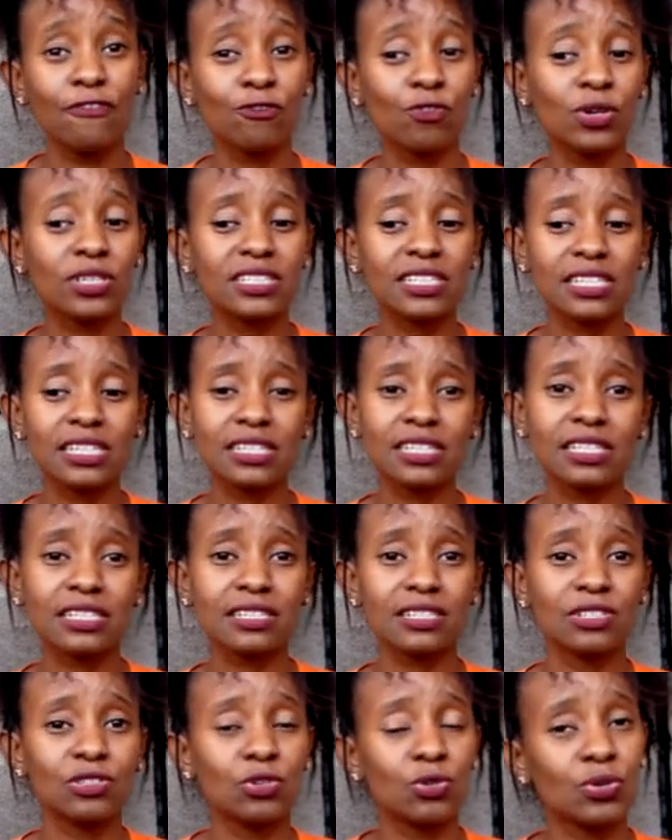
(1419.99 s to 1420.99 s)
But in
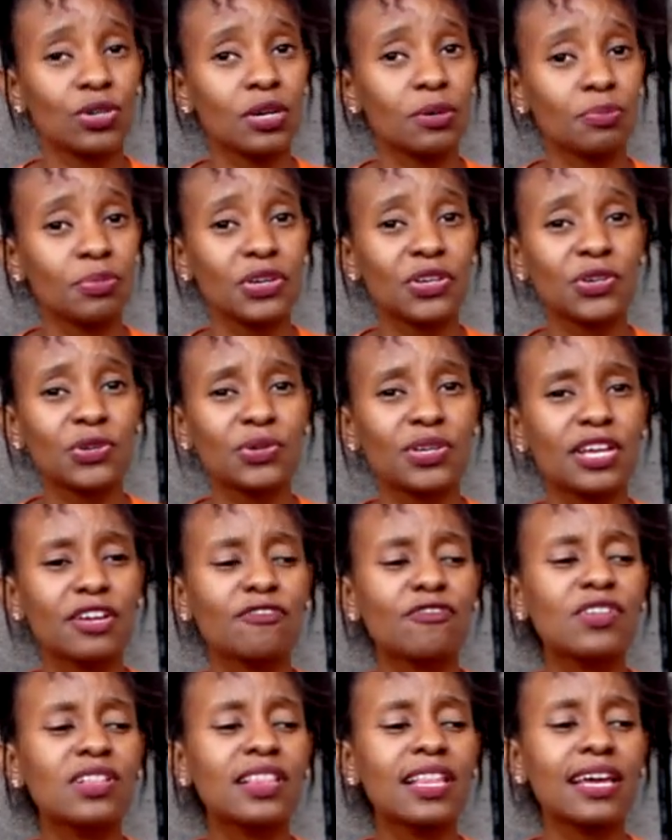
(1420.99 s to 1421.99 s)
this Rona period, I
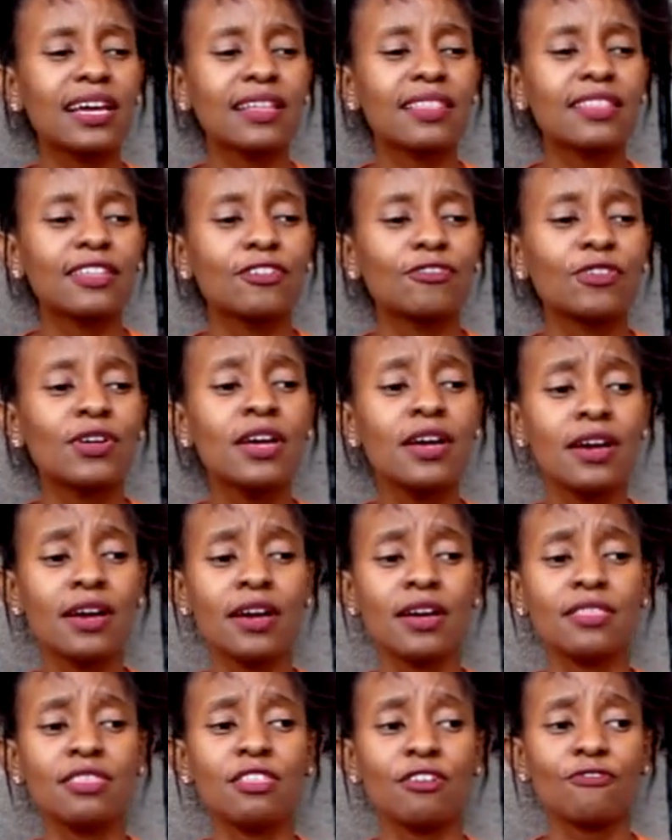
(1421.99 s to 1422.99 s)
feel like
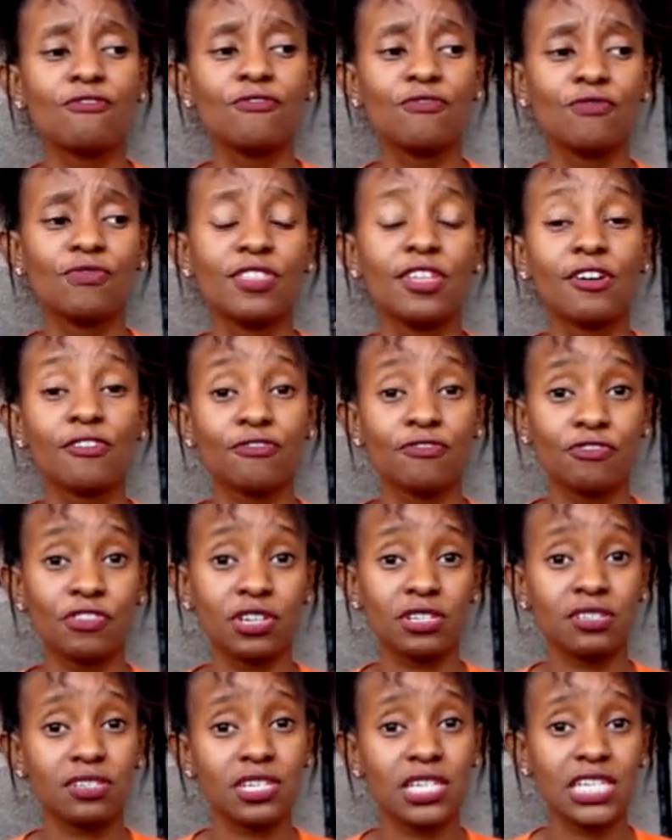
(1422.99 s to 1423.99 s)
they're
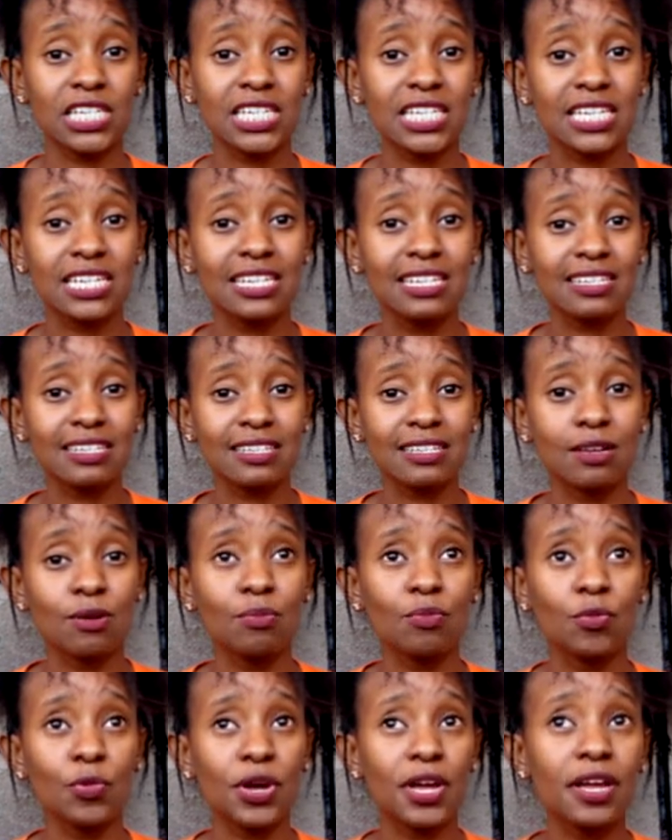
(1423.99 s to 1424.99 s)
frustrated in
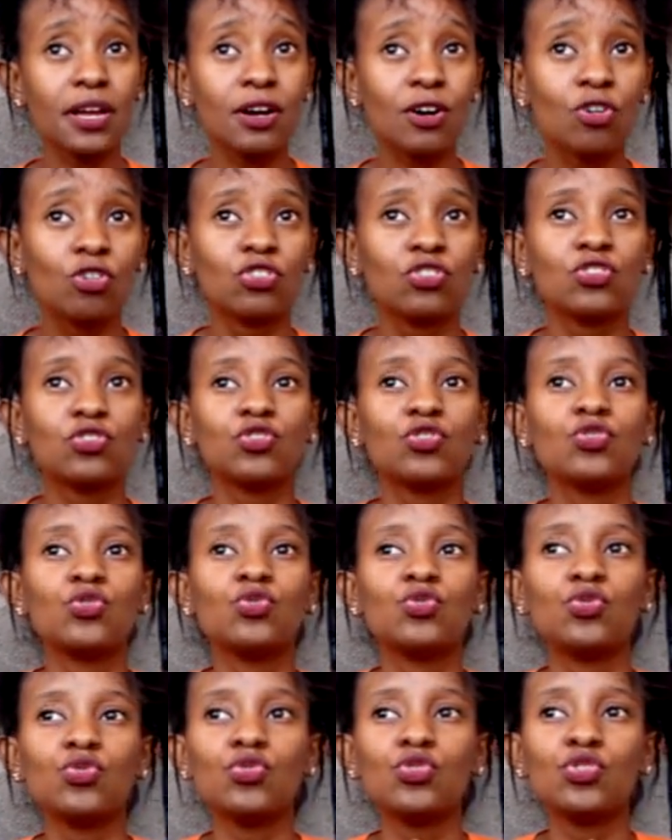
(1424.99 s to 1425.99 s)
some way, because
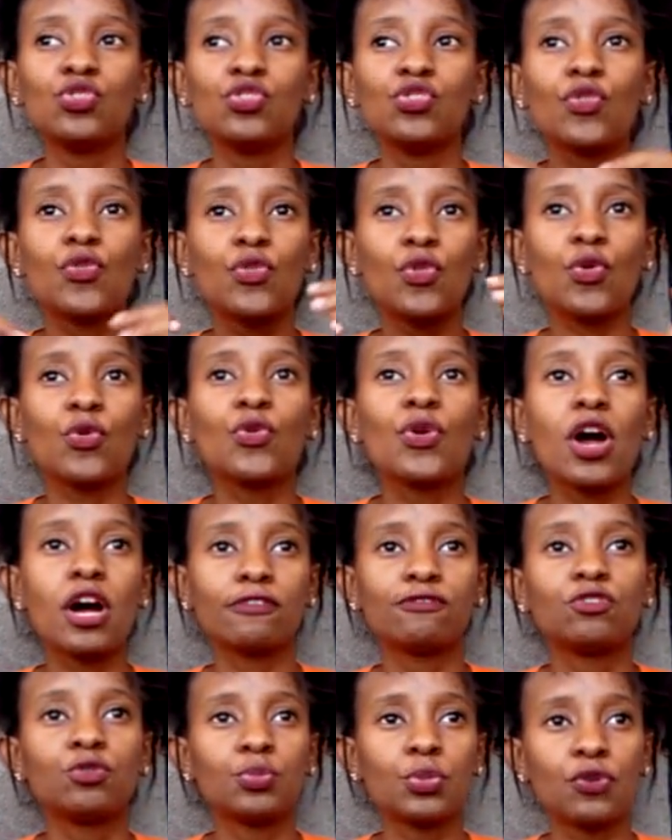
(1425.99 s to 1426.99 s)
you have
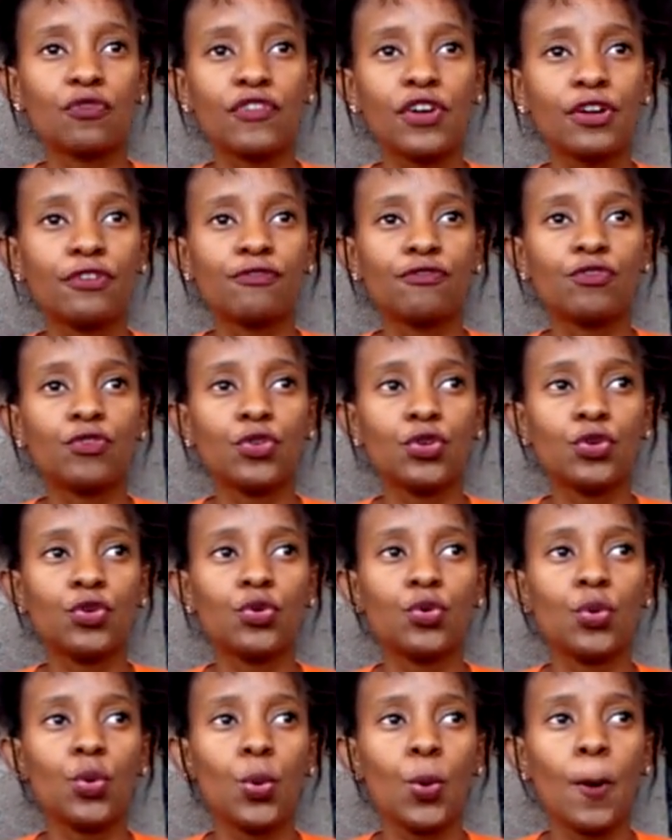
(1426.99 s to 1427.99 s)
to provide for your
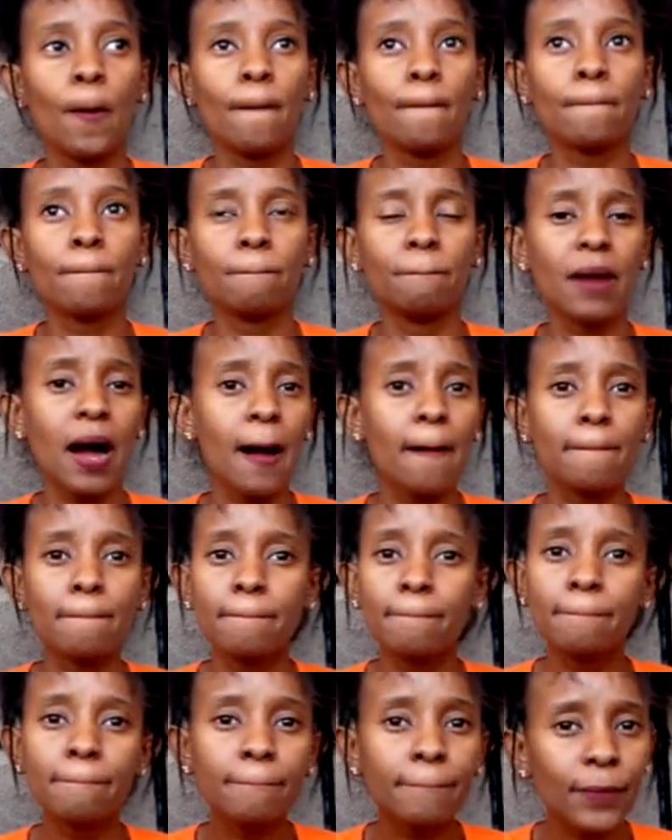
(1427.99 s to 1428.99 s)
mom,
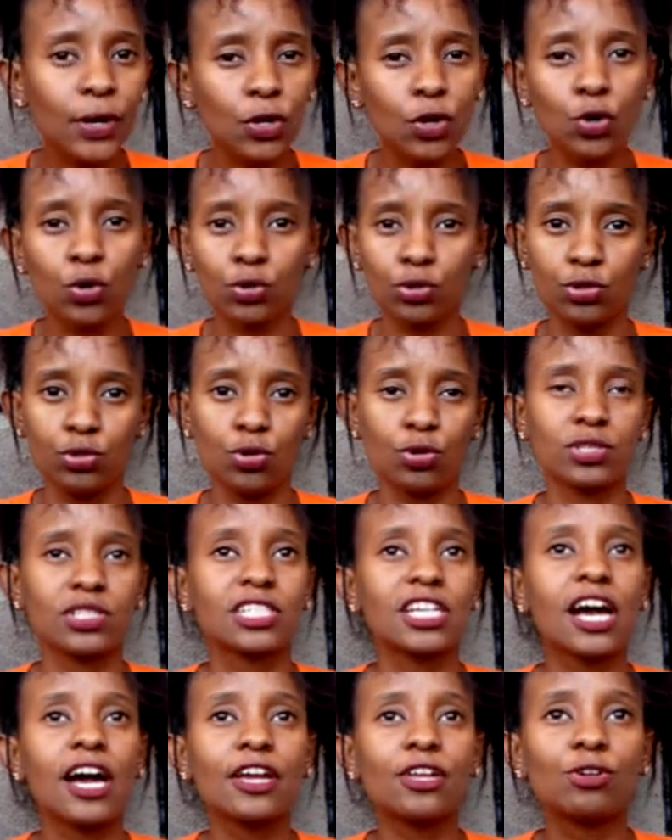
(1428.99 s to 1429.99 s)
your
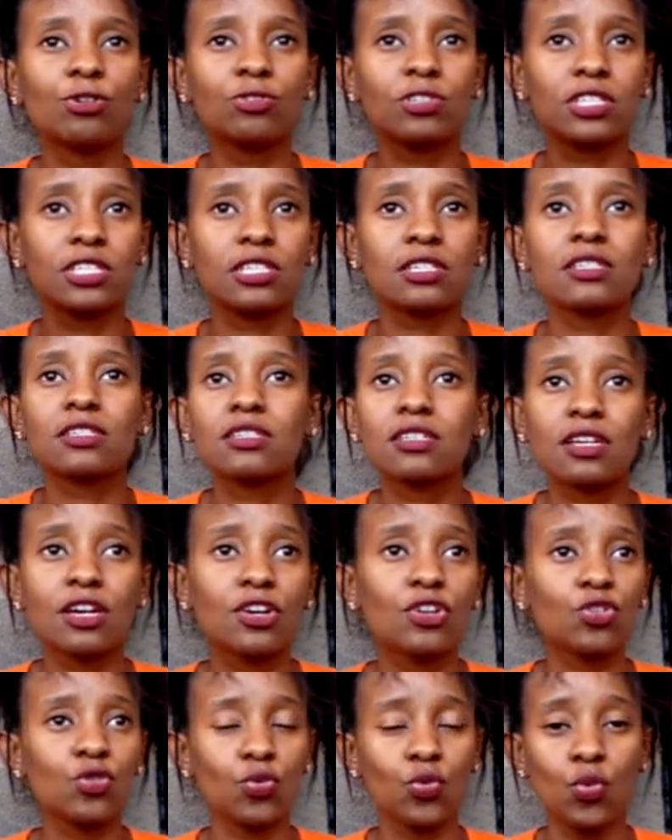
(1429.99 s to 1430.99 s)
daughter, your sister,
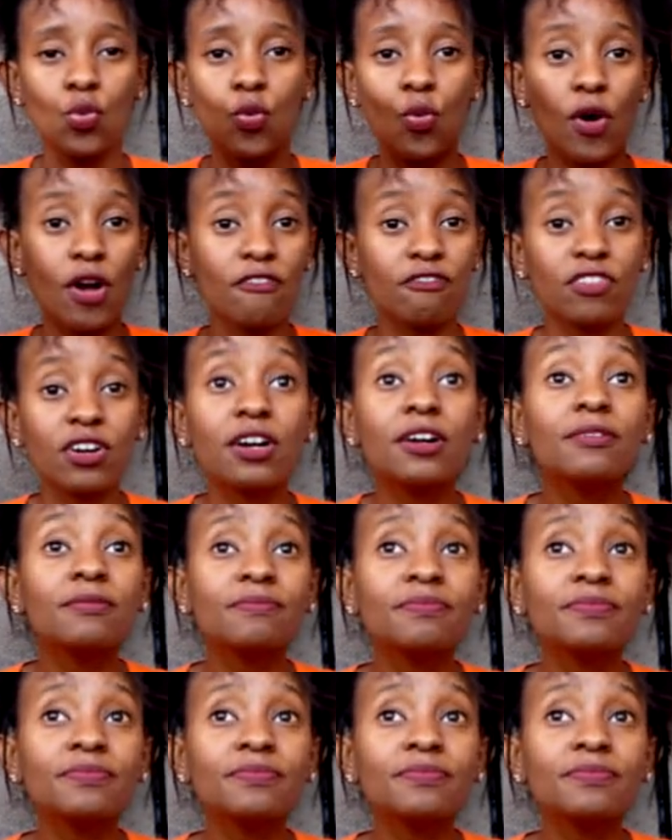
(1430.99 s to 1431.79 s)
your whoever,